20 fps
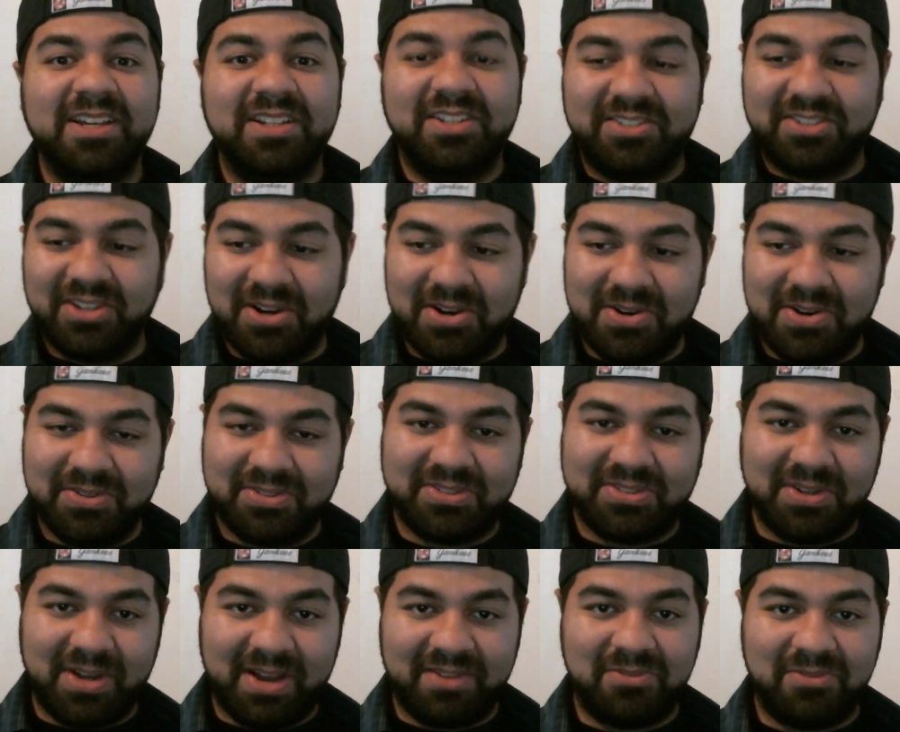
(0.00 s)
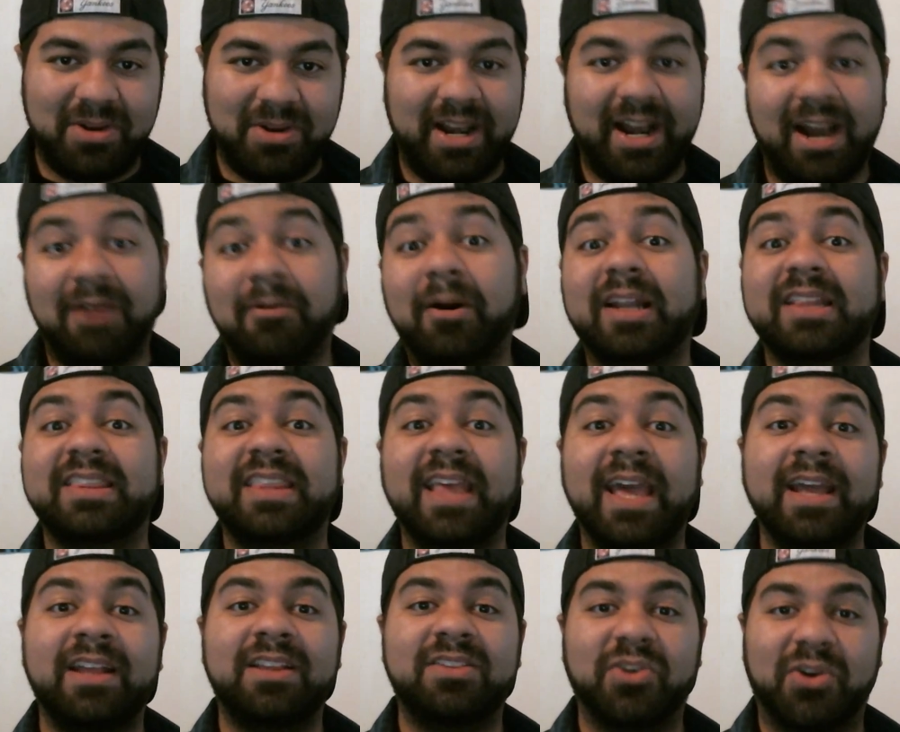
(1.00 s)
So everyone. And I want to
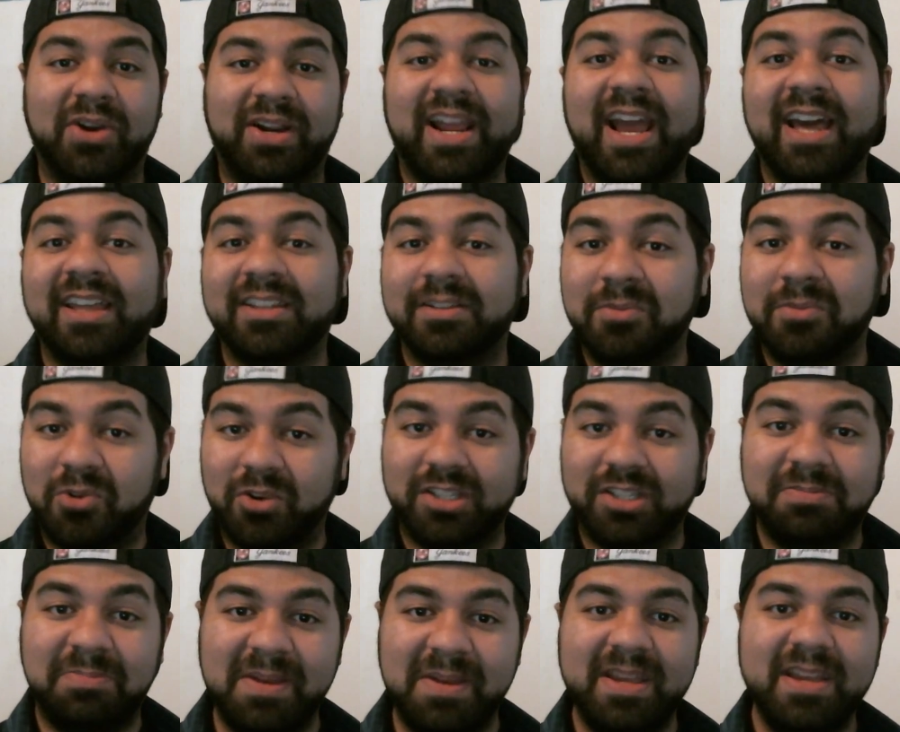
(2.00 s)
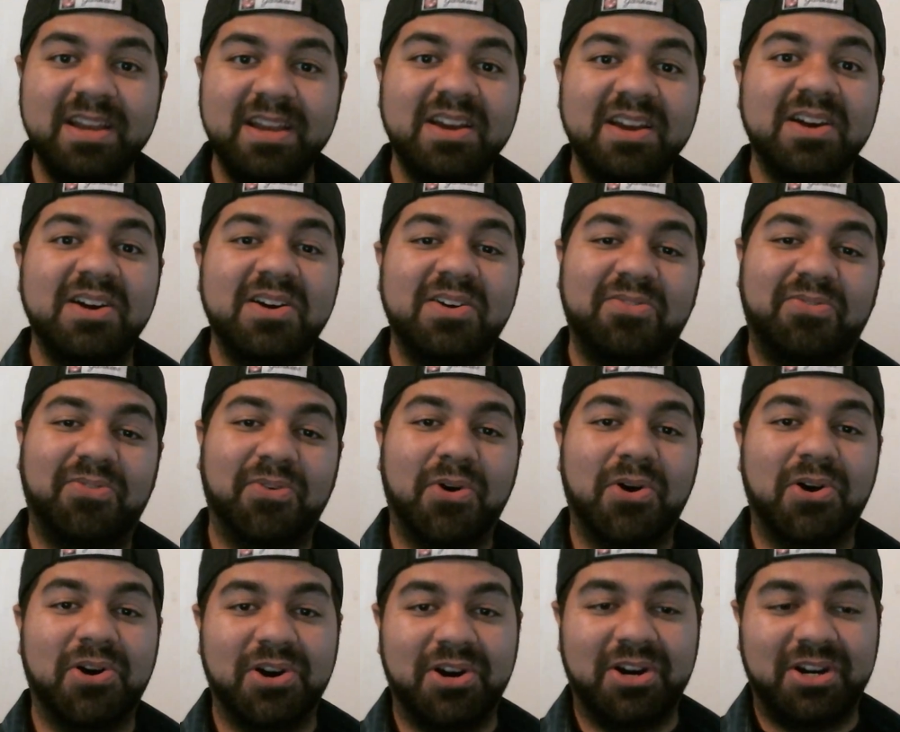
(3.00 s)
thank Dorkgasm Crispy
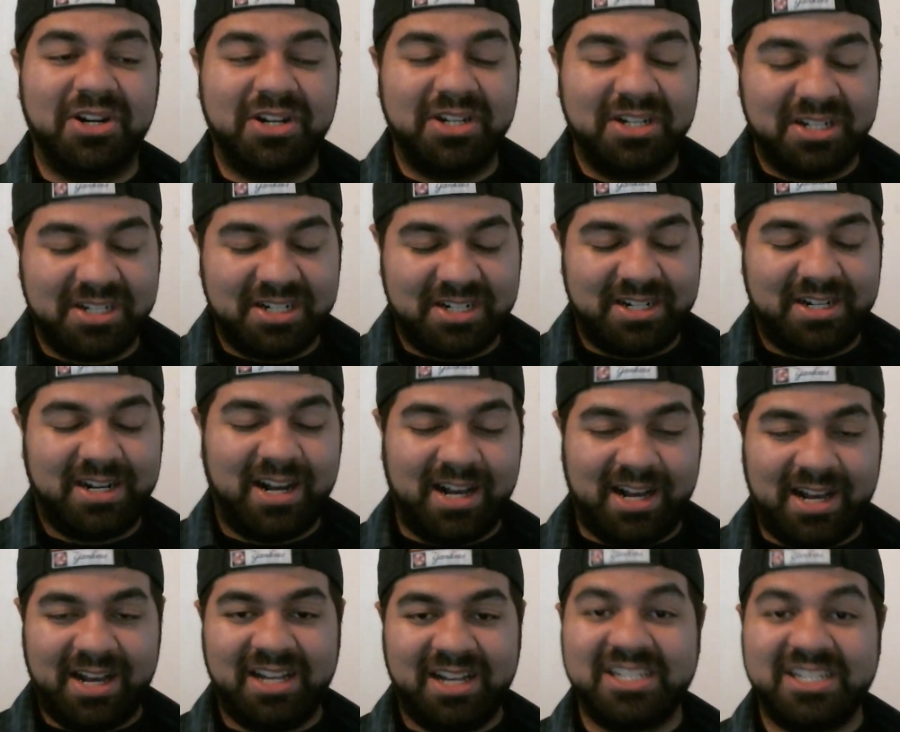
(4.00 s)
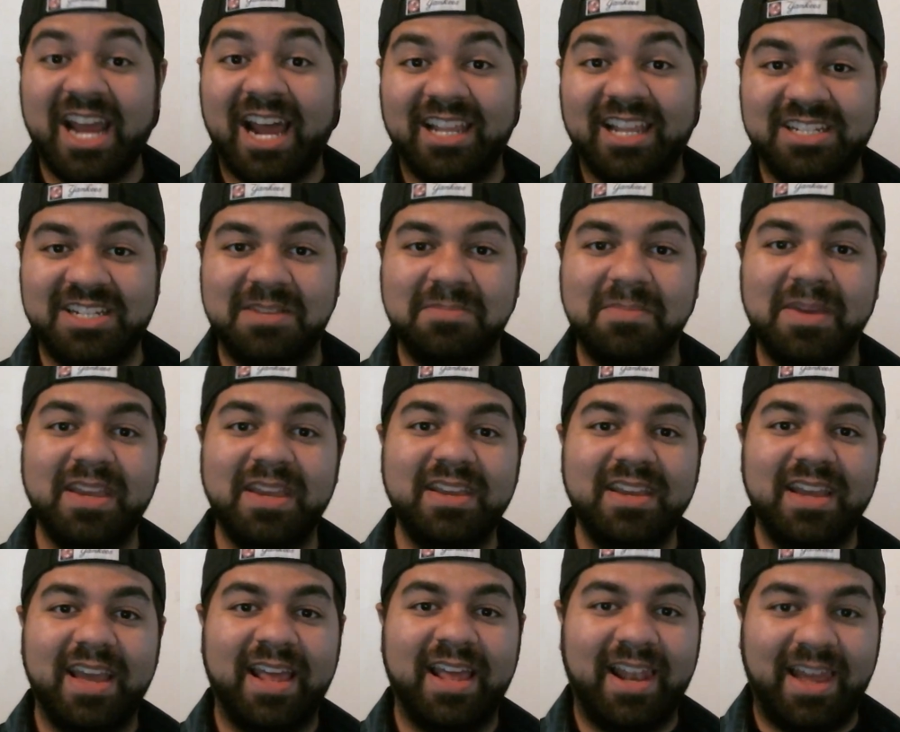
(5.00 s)
for challenging
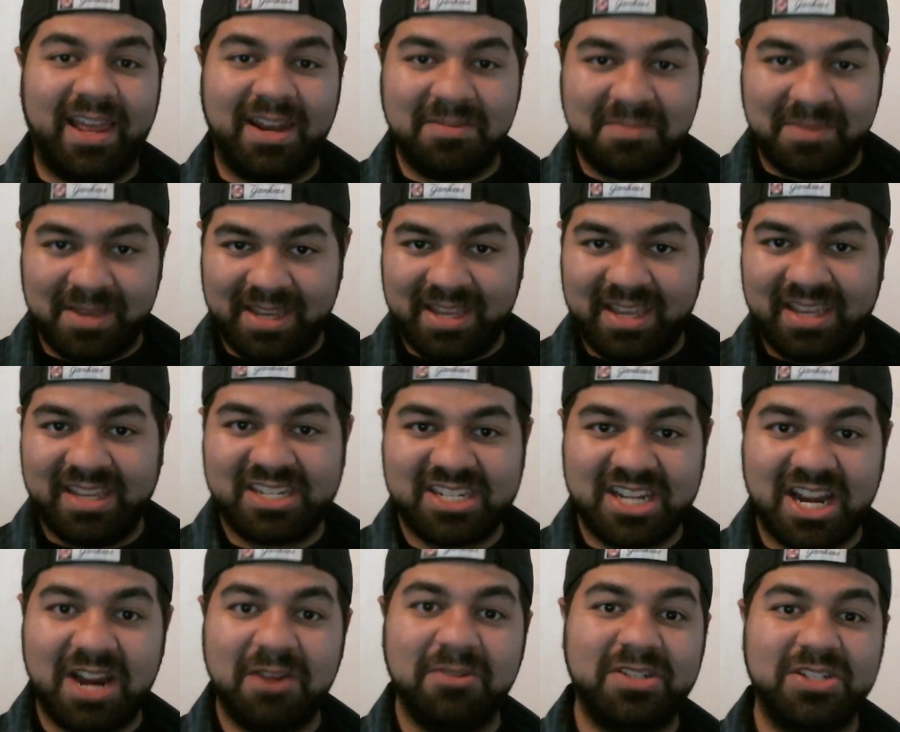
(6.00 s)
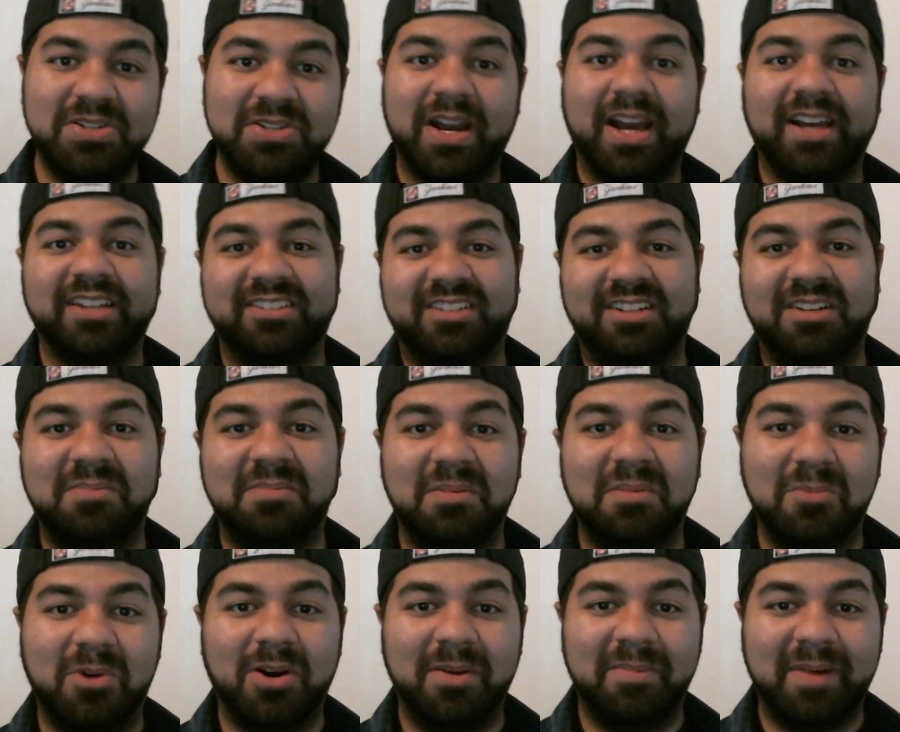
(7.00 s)
me and letting me share with you guys a little bit
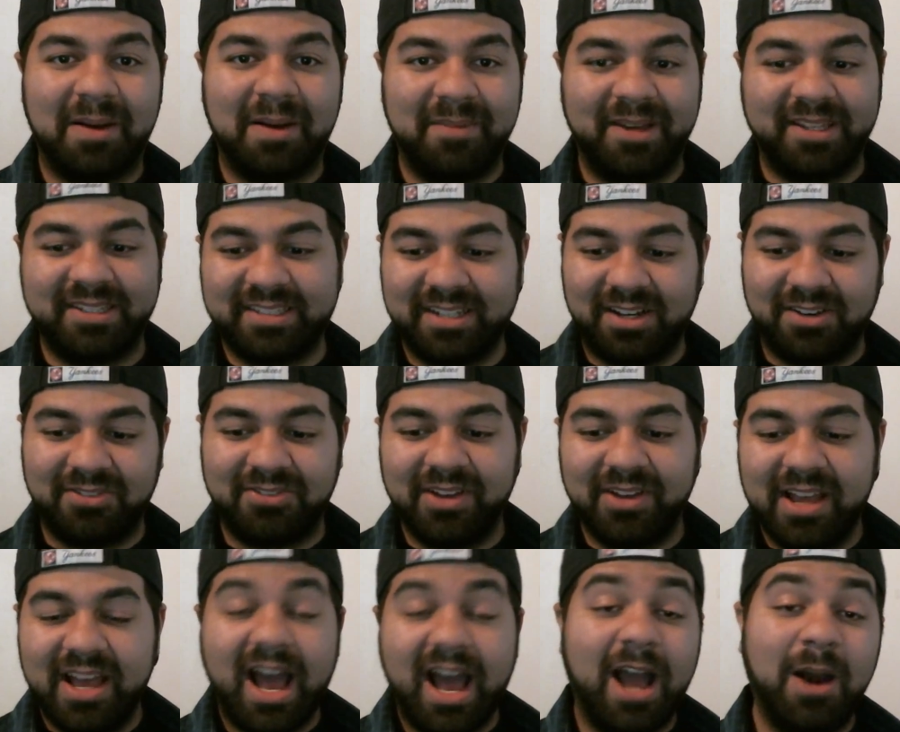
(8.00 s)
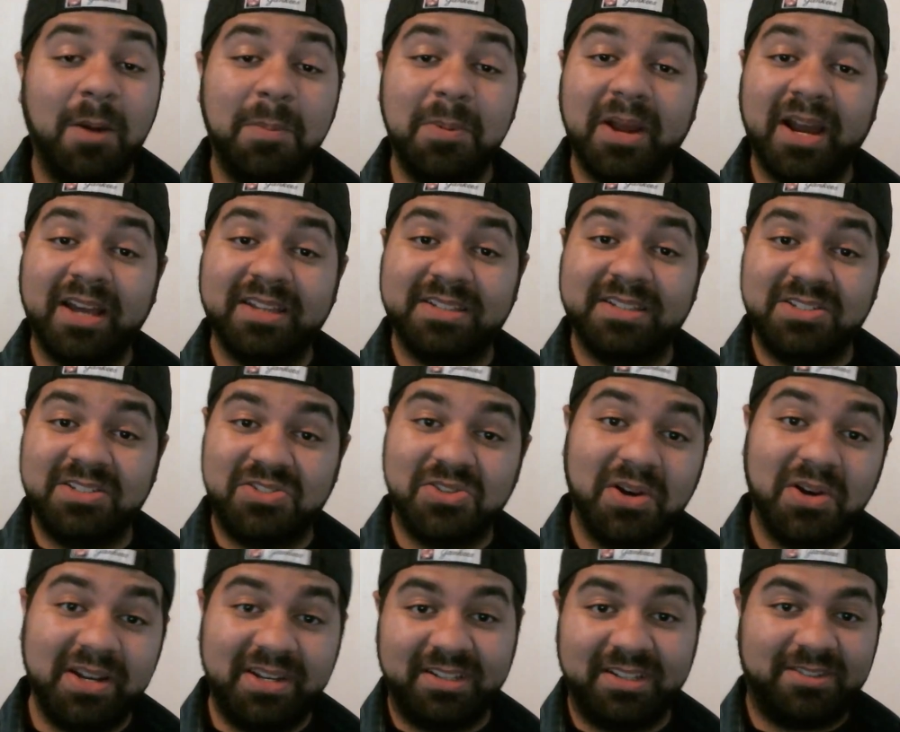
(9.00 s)
more about myself. I hope you guys
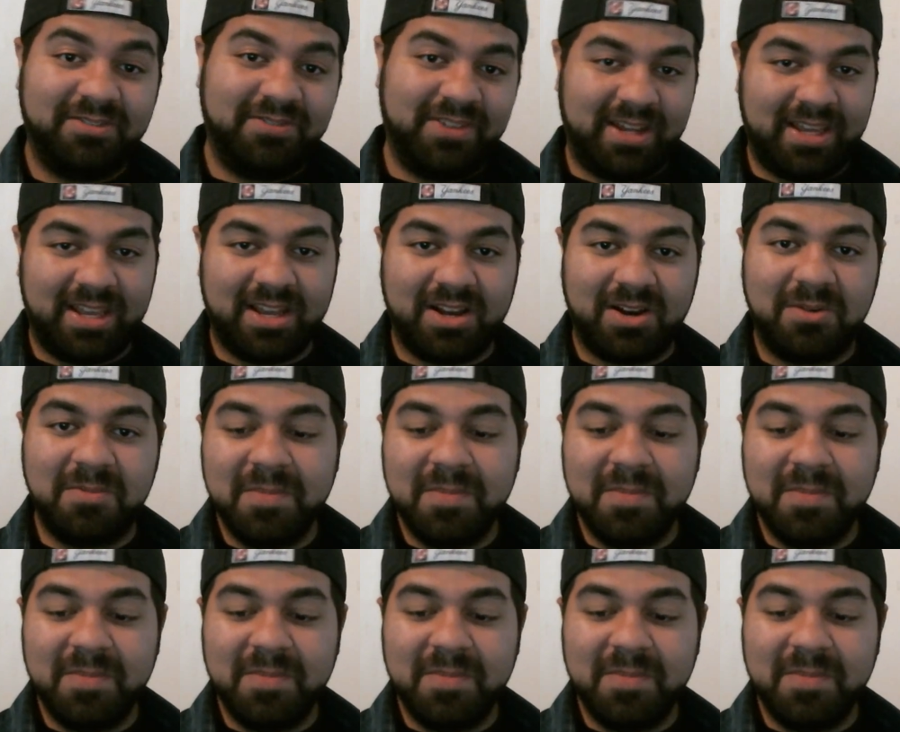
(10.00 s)
enjoyed this video.